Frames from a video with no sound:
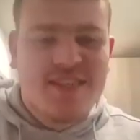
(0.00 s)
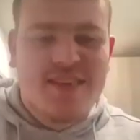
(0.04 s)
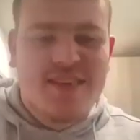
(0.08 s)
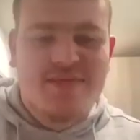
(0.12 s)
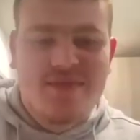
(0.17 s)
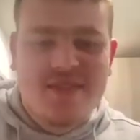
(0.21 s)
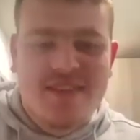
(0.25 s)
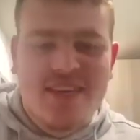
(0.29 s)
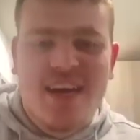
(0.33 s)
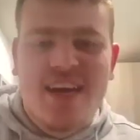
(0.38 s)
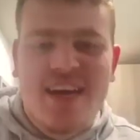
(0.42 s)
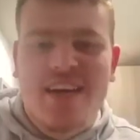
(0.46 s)
some
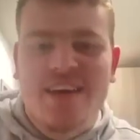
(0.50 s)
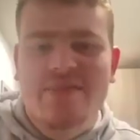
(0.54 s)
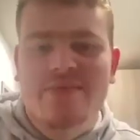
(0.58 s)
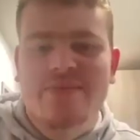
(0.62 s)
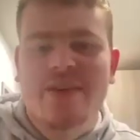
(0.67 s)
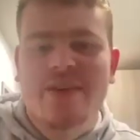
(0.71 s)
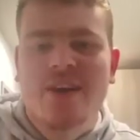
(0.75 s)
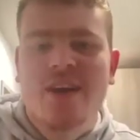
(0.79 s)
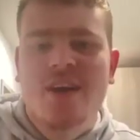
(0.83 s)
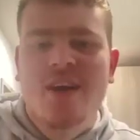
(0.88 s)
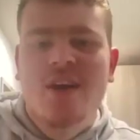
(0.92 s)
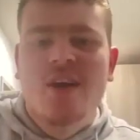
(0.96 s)

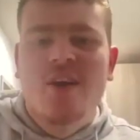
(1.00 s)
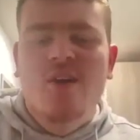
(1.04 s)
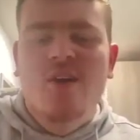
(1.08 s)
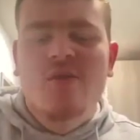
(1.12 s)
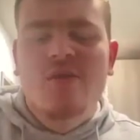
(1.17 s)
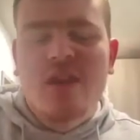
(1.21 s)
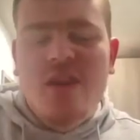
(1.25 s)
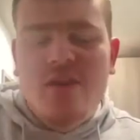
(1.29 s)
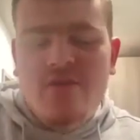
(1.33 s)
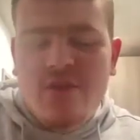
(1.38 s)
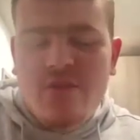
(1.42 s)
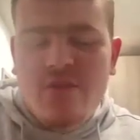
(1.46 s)
time,
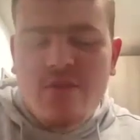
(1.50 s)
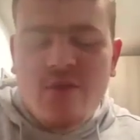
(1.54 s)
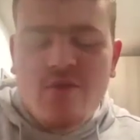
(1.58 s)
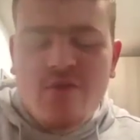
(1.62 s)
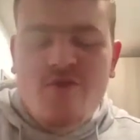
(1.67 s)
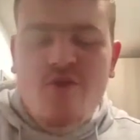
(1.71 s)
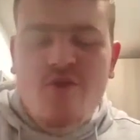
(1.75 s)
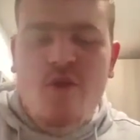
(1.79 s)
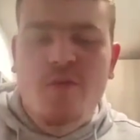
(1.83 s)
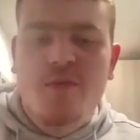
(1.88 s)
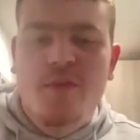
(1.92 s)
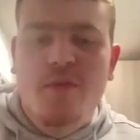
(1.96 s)
only for him to
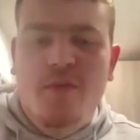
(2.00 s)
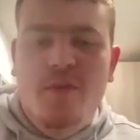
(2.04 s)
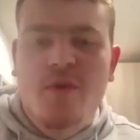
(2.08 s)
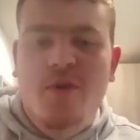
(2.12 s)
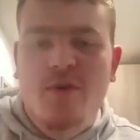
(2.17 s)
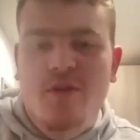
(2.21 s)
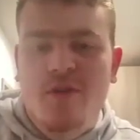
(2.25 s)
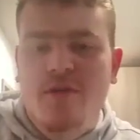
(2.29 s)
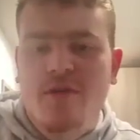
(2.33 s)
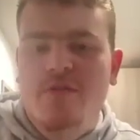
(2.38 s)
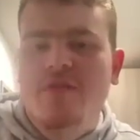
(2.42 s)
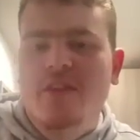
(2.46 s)
drop the
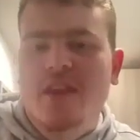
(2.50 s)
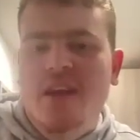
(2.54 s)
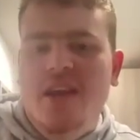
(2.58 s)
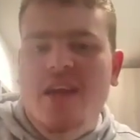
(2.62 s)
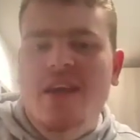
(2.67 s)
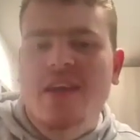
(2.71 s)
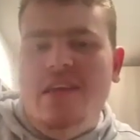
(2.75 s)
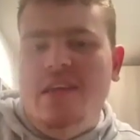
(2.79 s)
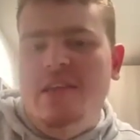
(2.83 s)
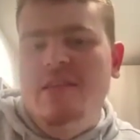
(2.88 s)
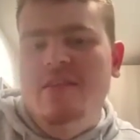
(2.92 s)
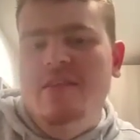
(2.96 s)
ball over the
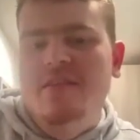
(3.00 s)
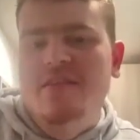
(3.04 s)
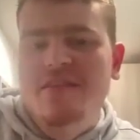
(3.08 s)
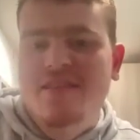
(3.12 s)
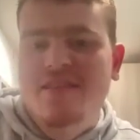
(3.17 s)
line.